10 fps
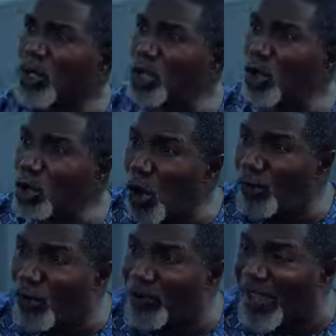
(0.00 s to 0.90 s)
so
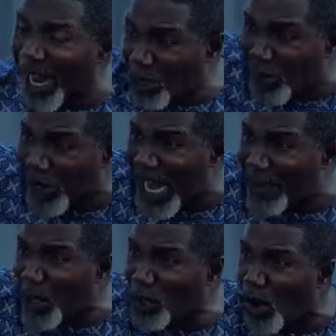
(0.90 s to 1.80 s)
you've ganged up with
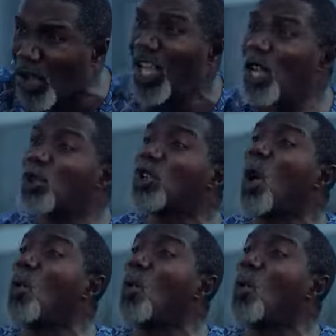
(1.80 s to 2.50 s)
them also. It will